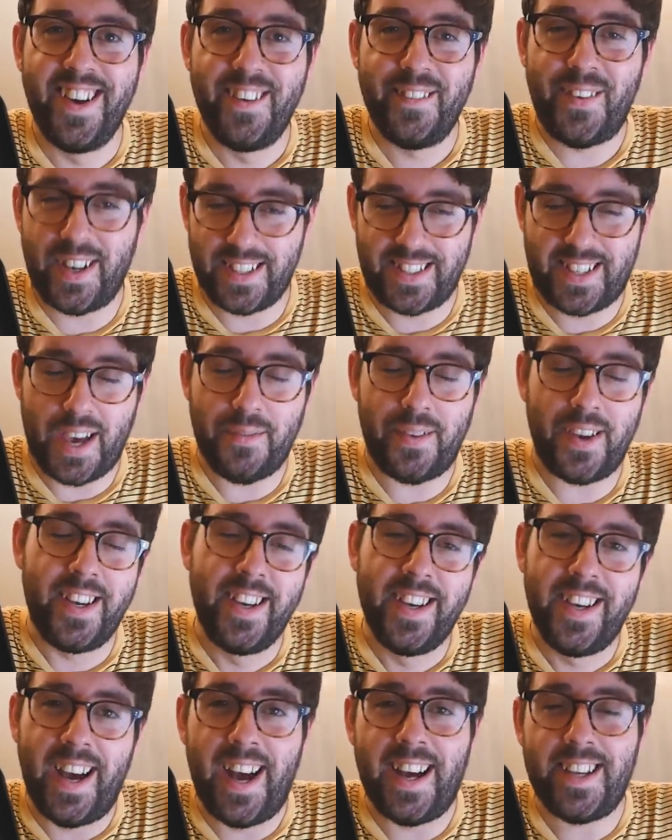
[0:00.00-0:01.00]
Thanks, Kevin.
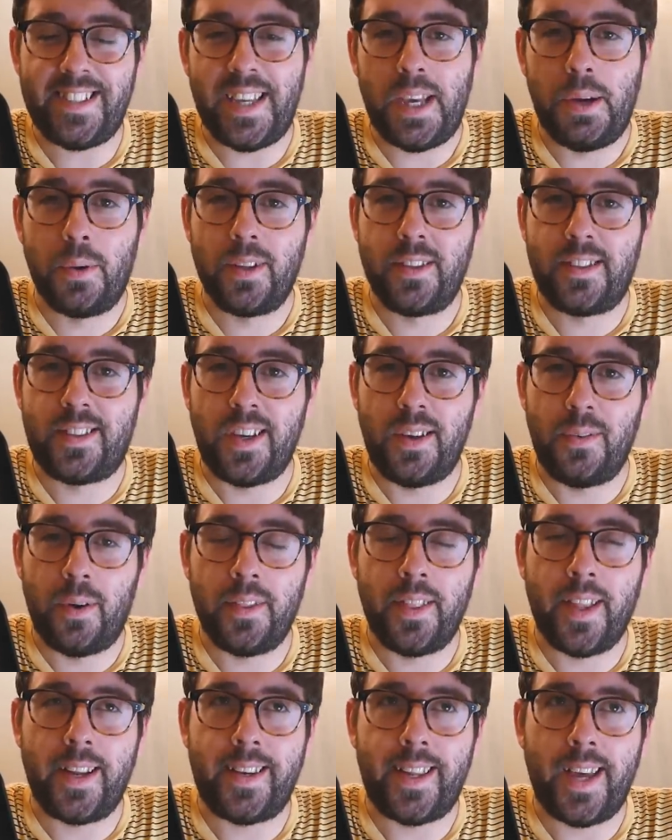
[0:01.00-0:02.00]
Uh, City won two
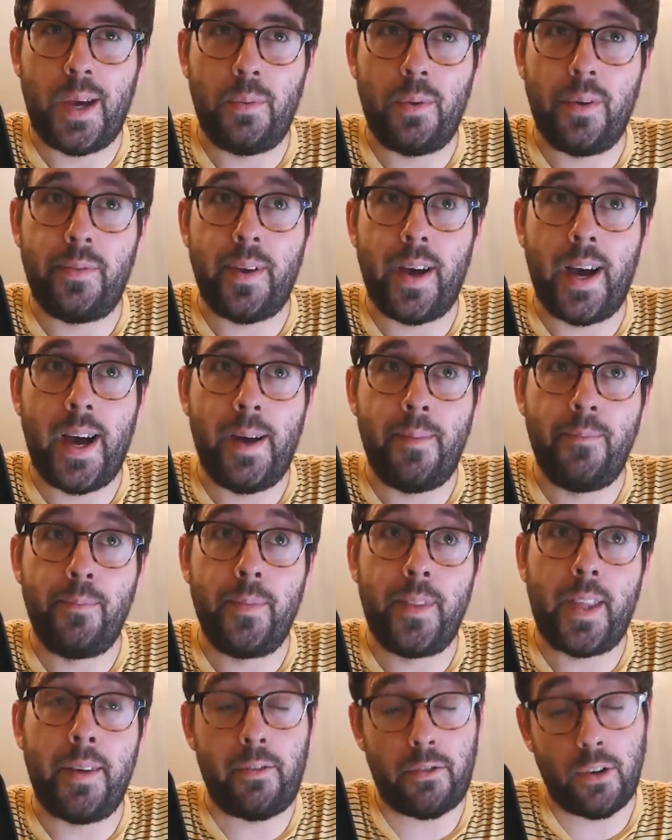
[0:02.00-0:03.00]
one that day with um,
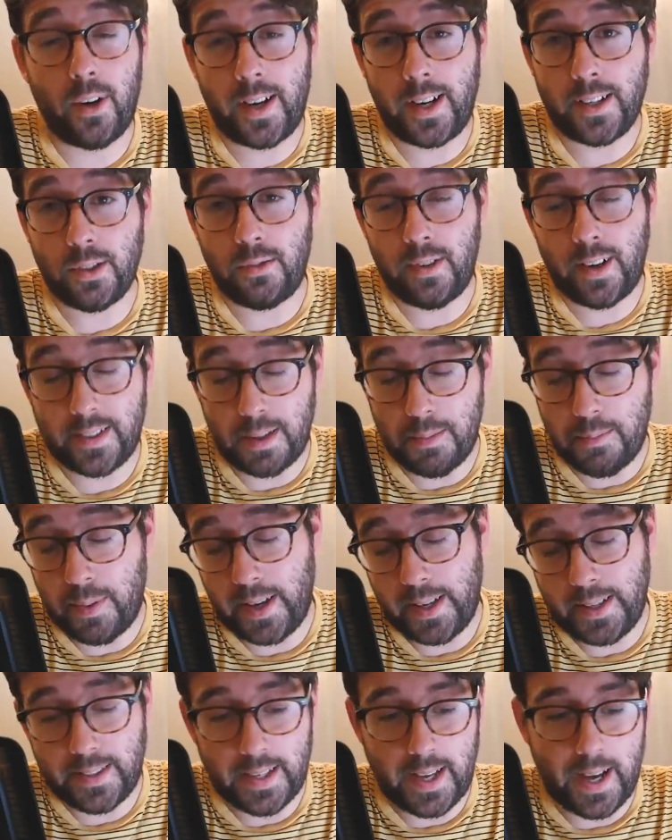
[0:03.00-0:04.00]
David Rocastle, rest in
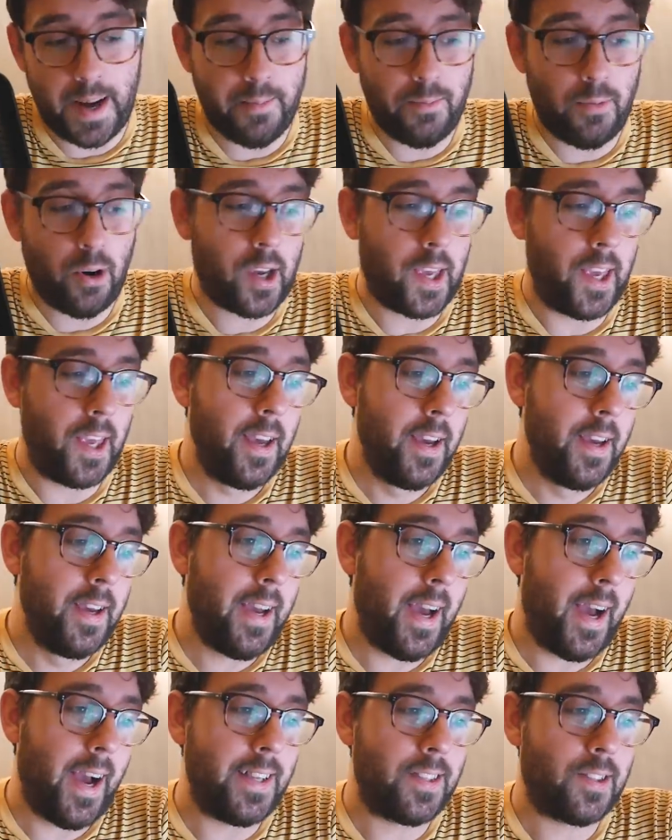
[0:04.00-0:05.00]
peace. Um, Rocky
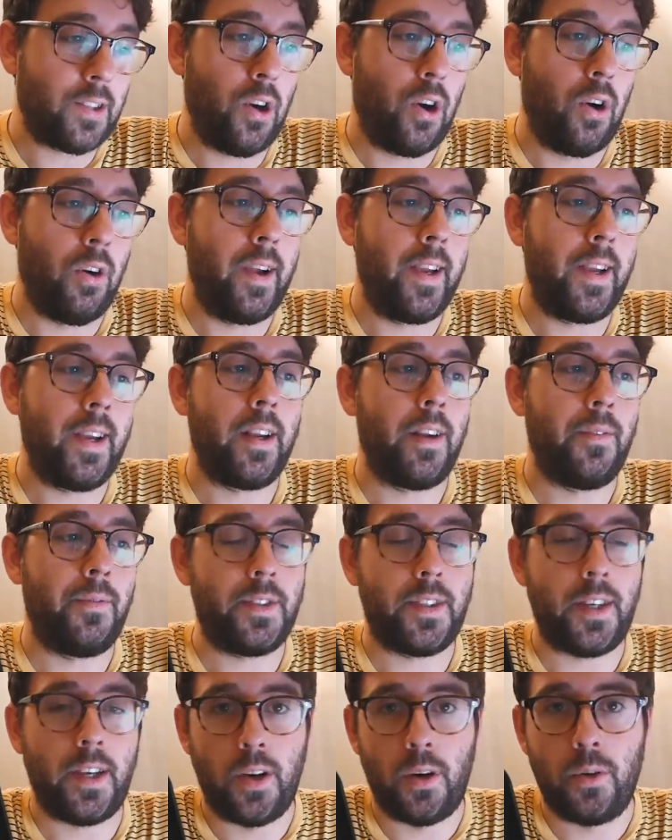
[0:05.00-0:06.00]
uh, scoring and
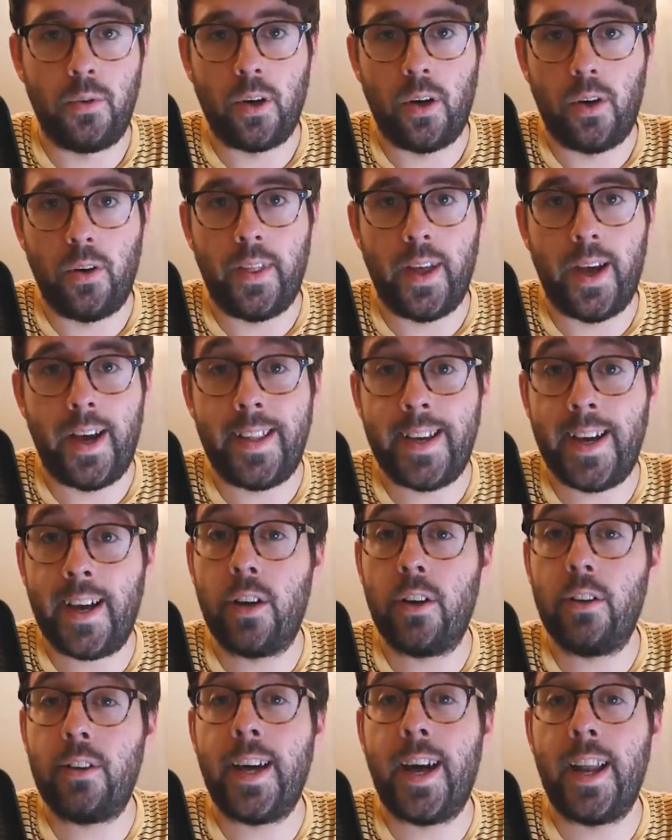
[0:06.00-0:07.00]
obviously an own goal there. Jan
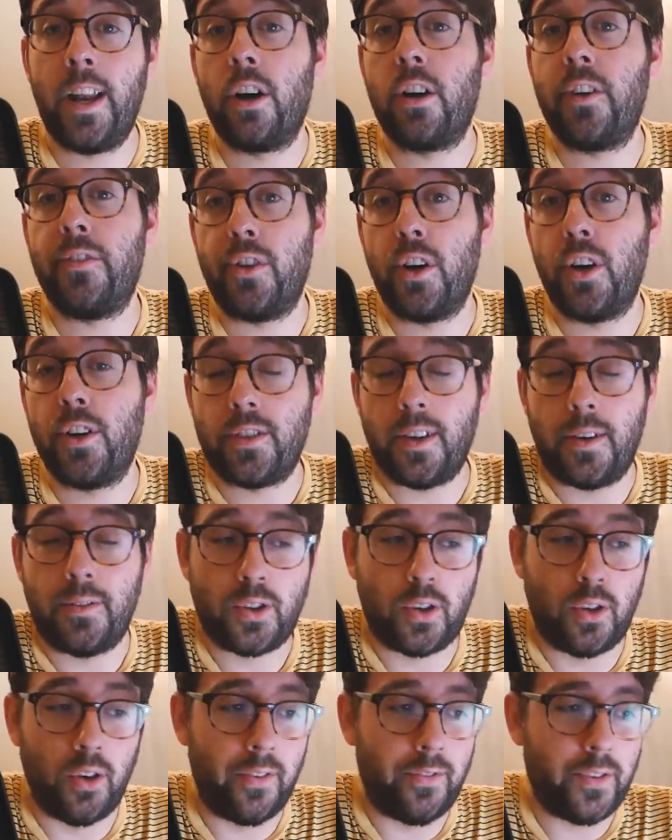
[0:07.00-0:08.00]
Olga Fjortov
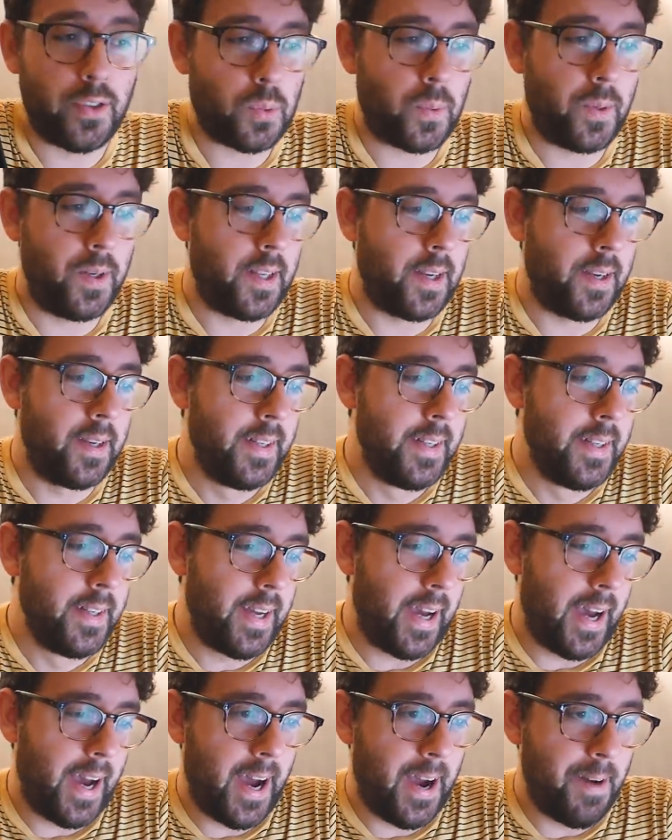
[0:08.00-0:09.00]
scored for Swindon.
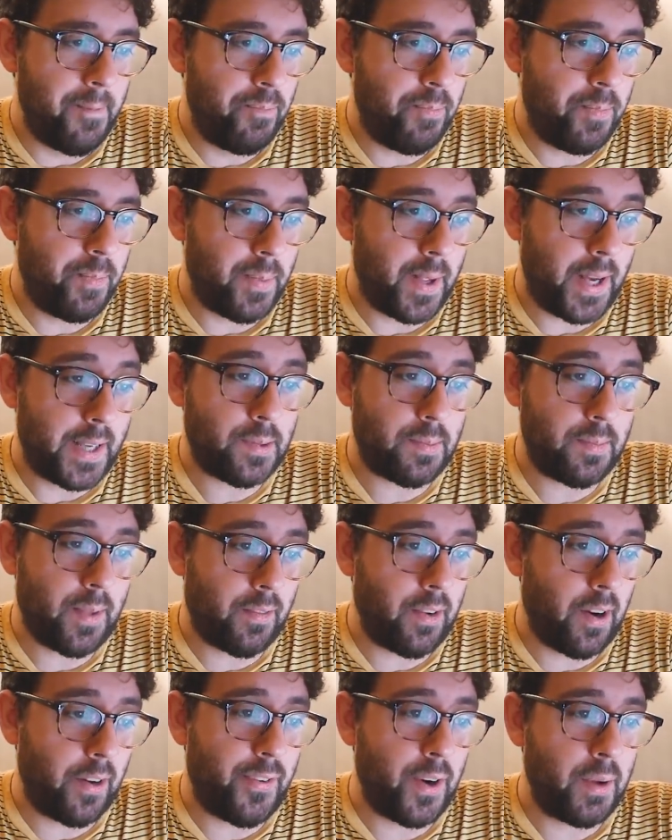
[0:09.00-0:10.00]
Um, but that's,
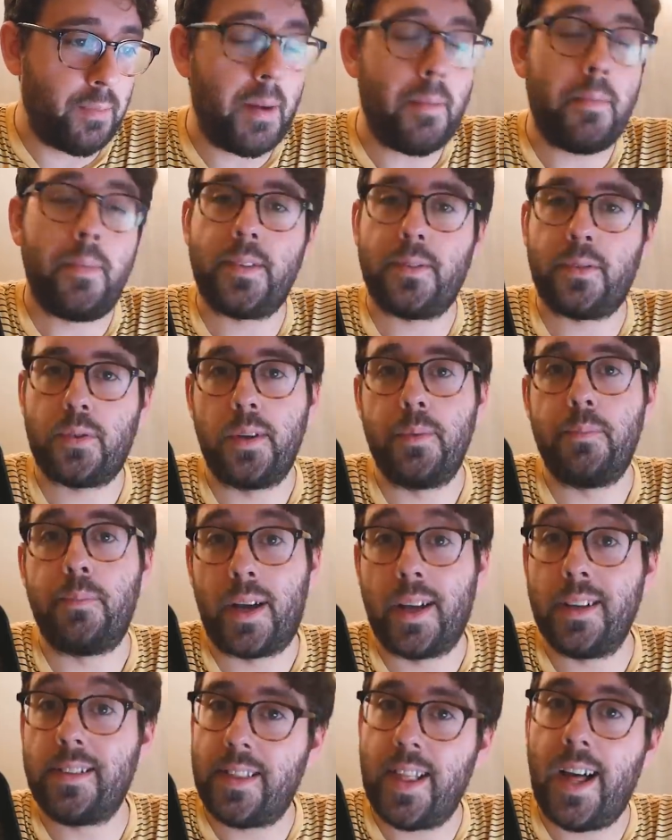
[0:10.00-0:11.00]
I've got fond memories of Swindon
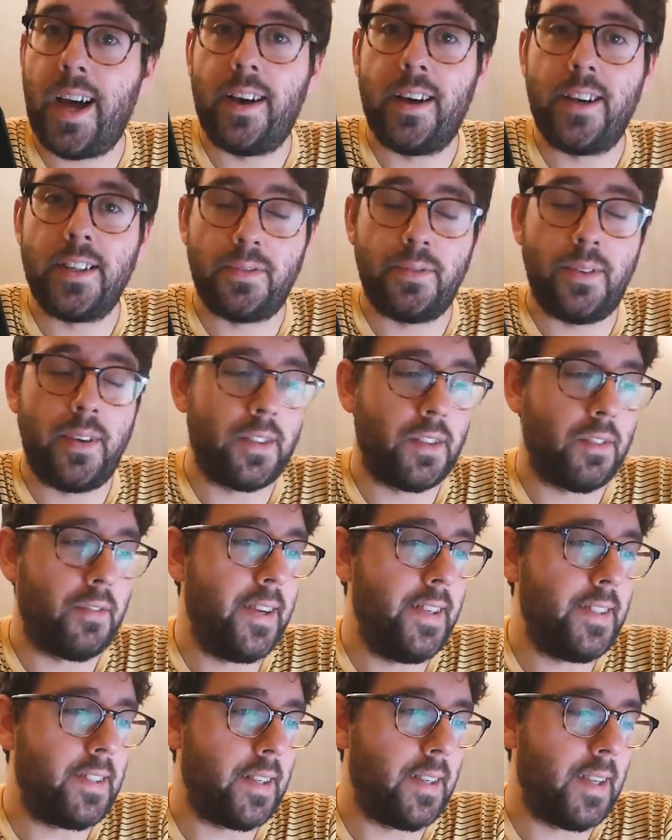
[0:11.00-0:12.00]
because of that as a, as a
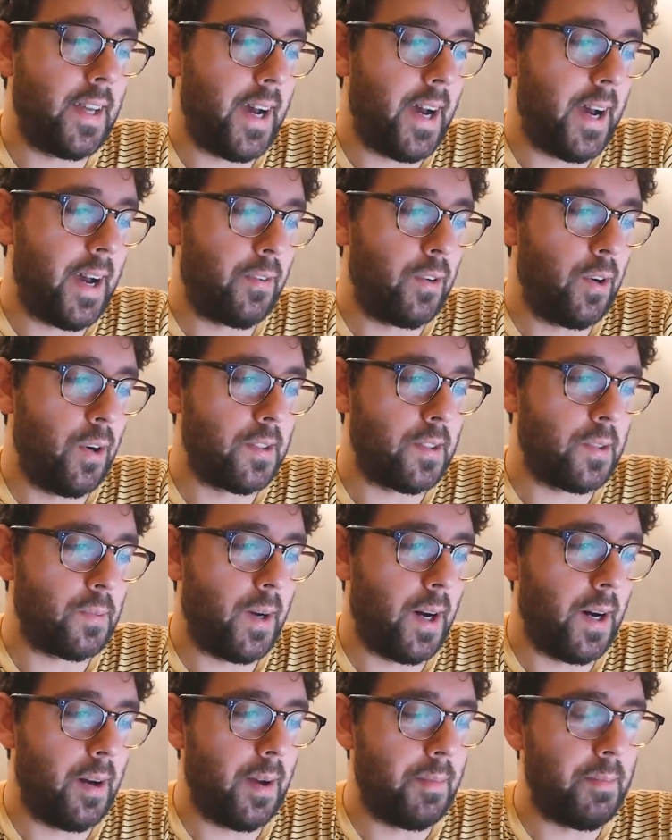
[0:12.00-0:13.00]
reason. Uh, of course, as
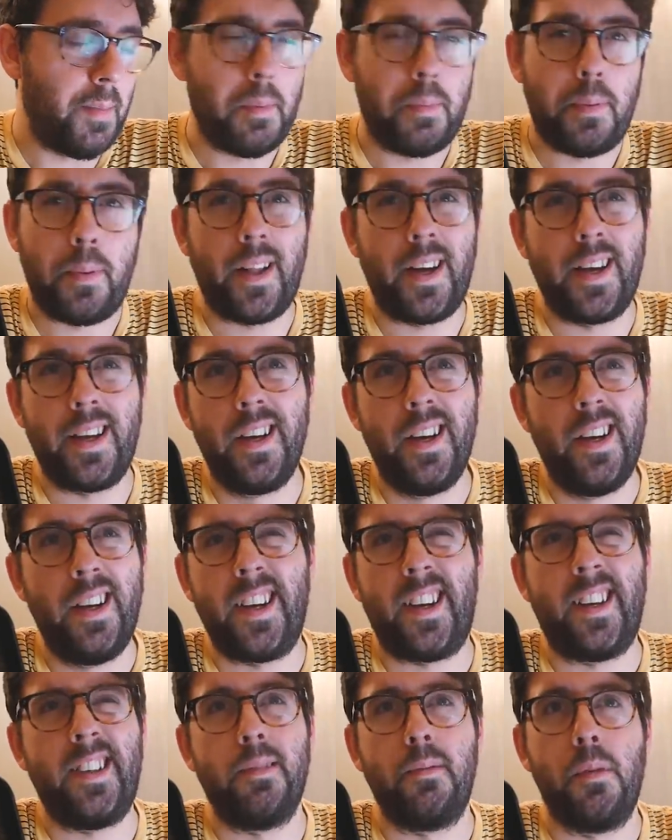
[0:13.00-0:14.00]
well, I remember people like
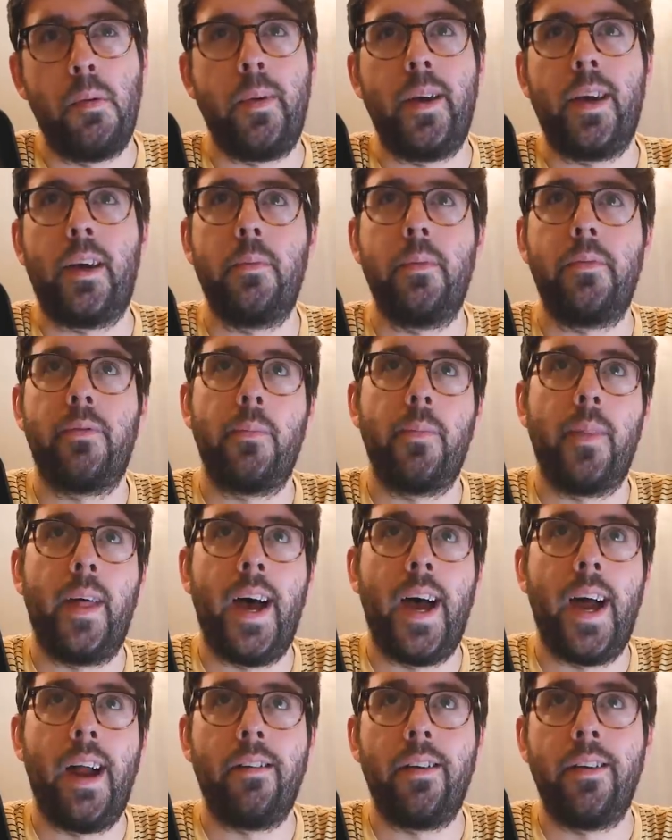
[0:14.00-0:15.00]
Nicky Summerby coming from
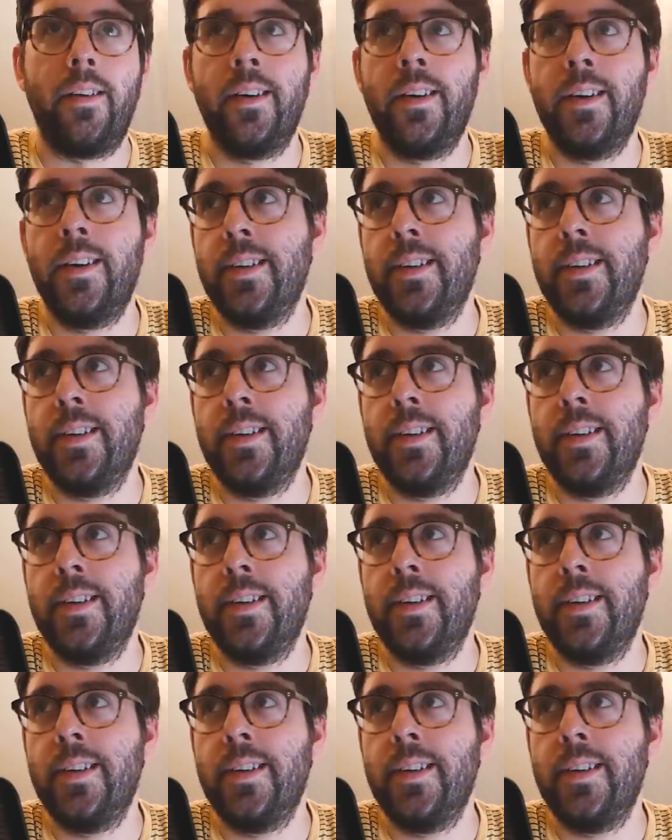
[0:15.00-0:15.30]
there and...